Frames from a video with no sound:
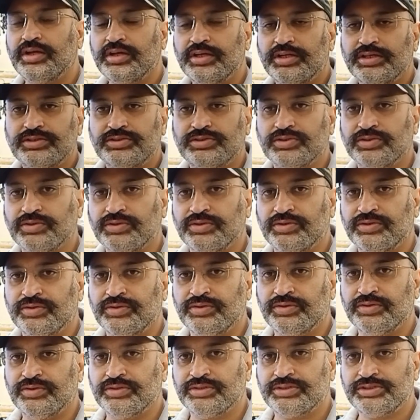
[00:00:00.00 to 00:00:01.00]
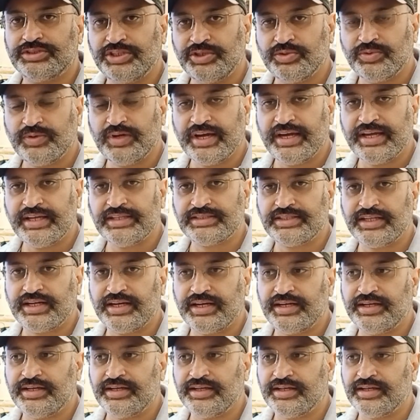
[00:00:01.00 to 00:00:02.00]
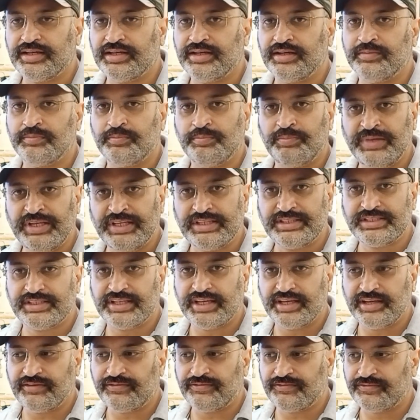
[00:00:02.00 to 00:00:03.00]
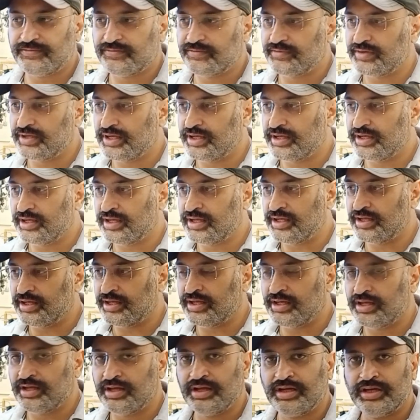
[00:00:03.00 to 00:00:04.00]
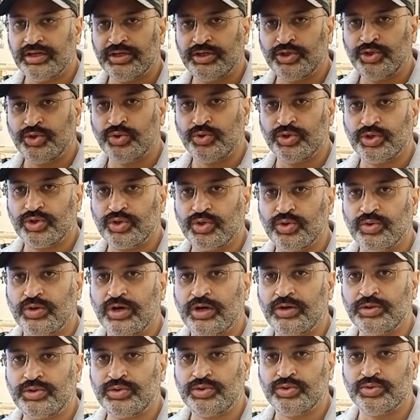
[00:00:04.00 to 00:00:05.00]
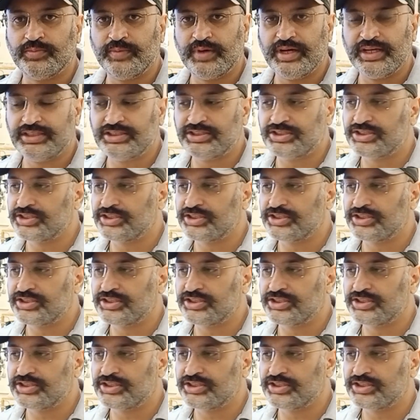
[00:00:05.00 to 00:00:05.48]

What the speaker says: So see you guys, and be safe. Don't go out too much.